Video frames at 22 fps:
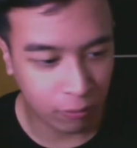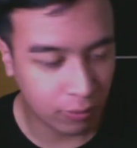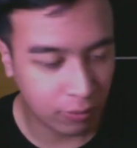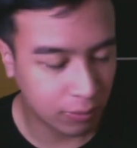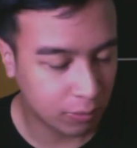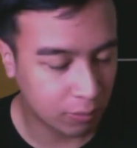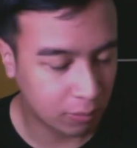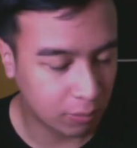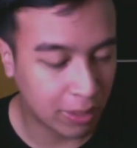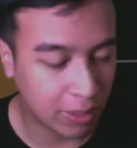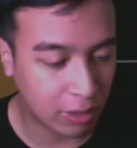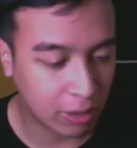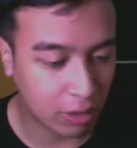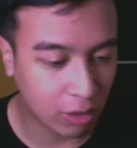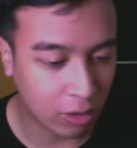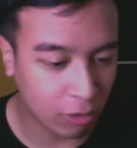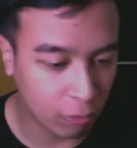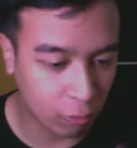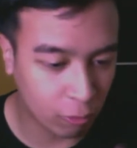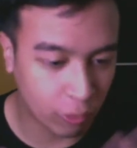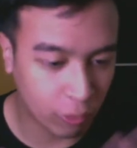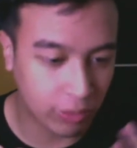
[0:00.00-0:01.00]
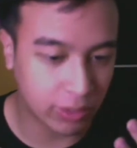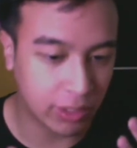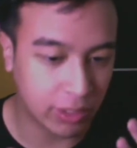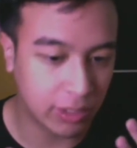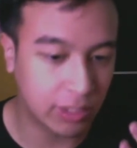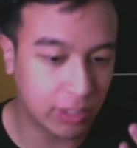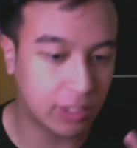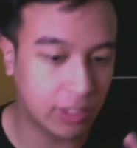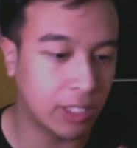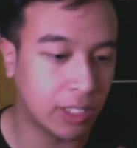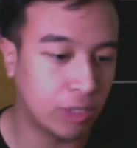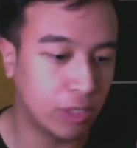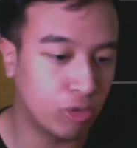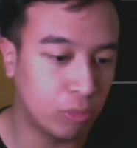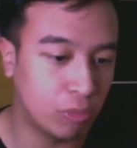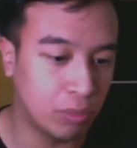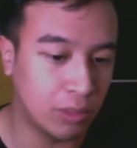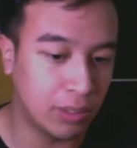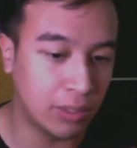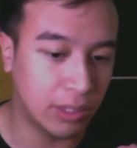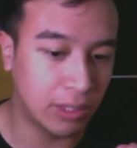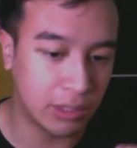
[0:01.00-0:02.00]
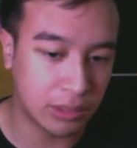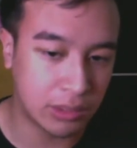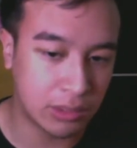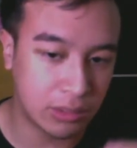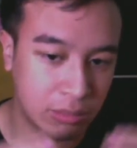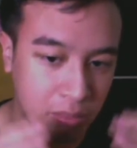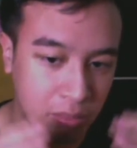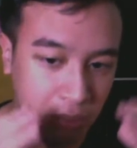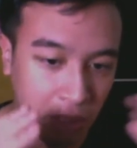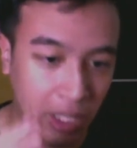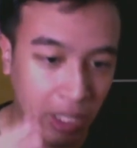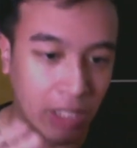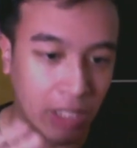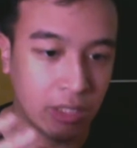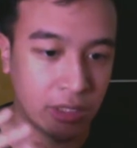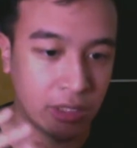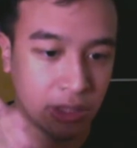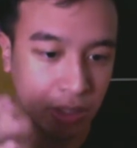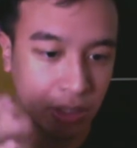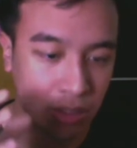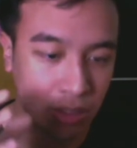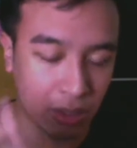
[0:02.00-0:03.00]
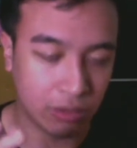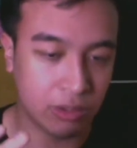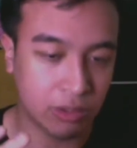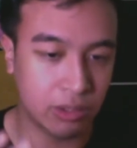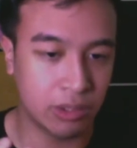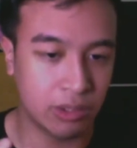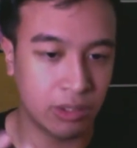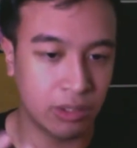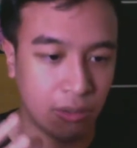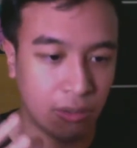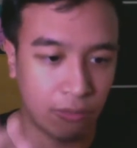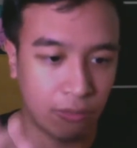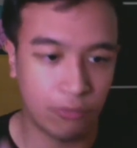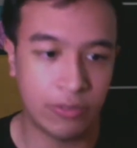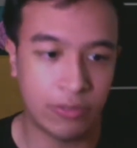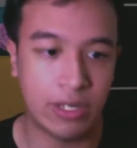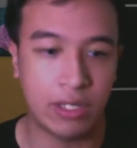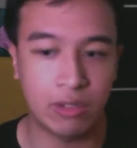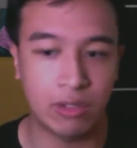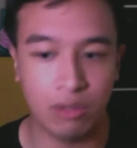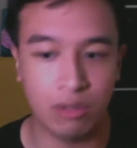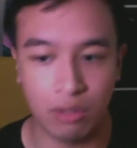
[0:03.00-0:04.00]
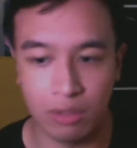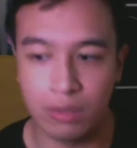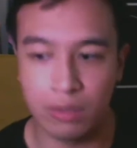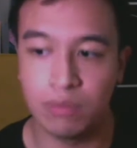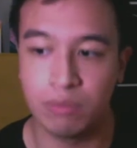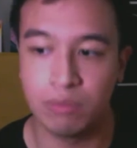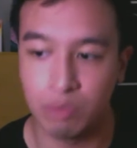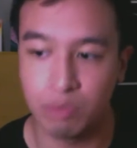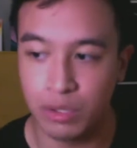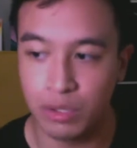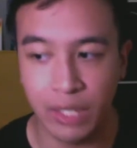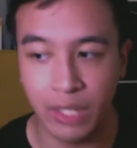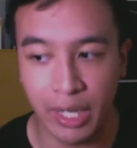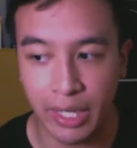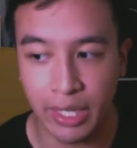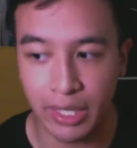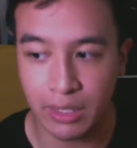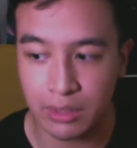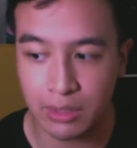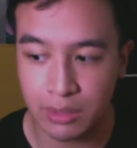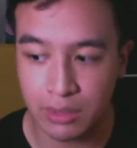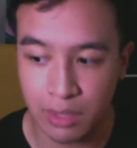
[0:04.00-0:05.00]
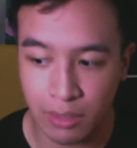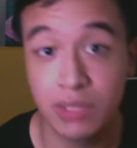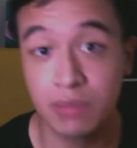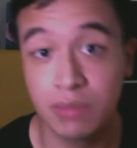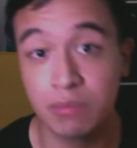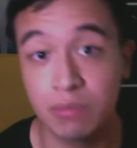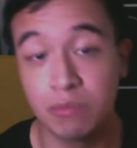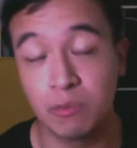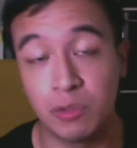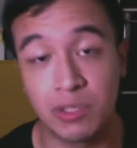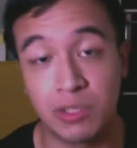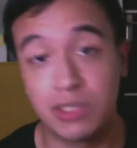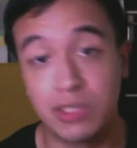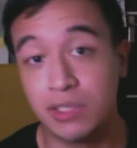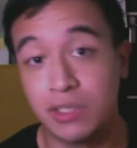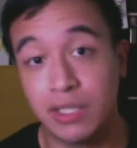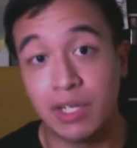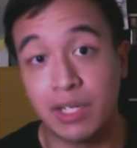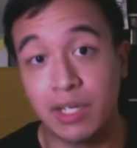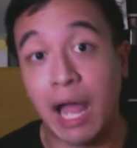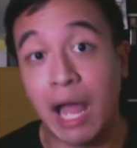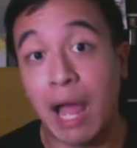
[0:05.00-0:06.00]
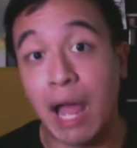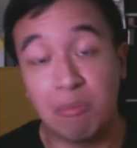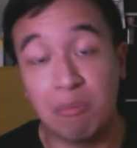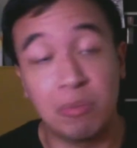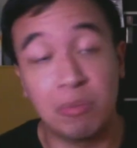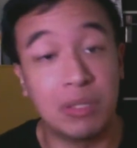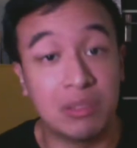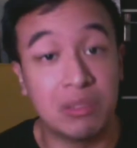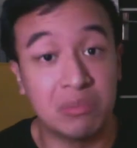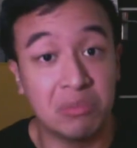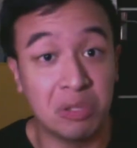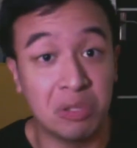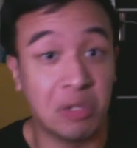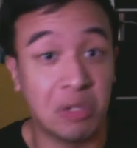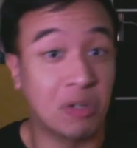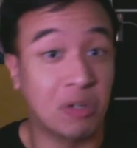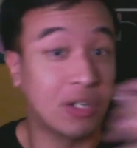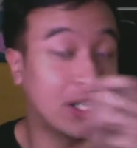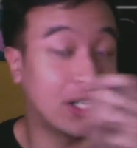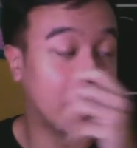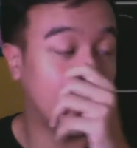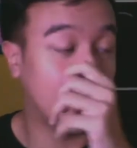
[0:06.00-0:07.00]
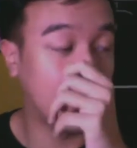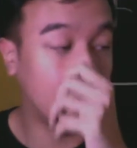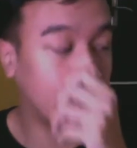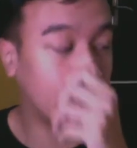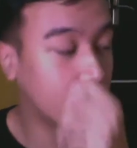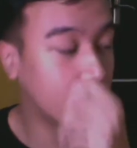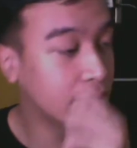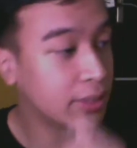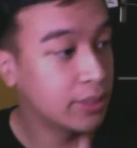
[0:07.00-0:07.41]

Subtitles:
my thought of wanting Kitani to be this major cultural effect on Brunei and stuff, which didn't happen, you know, clearly.